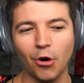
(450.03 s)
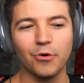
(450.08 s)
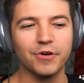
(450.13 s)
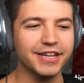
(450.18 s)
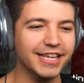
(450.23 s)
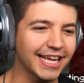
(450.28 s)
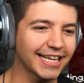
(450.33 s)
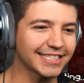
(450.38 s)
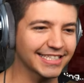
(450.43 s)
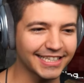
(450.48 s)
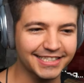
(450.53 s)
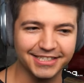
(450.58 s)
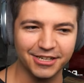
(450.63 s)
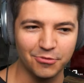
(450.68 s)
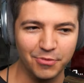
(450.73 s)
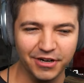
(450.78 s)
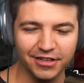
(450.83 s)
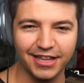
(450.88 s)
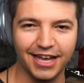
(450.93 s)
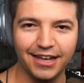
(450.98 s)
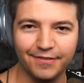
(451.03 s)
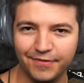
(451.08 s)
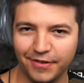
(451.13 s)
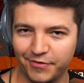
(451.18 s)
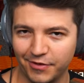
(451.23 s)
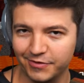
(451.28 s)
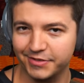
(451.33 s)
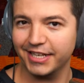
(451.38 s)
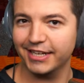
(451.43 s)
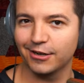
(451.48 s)
already exist in real life.
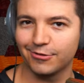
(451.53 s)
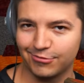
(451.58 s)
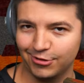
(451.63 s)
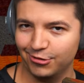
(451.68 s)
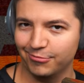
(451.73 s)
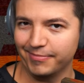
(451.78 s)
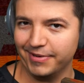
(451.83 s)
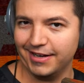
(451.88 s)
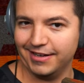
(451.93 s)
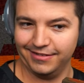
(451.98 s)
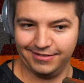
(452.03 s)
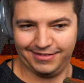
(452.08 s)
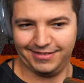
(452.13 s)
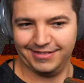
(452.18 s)
Have you seen a Roomba?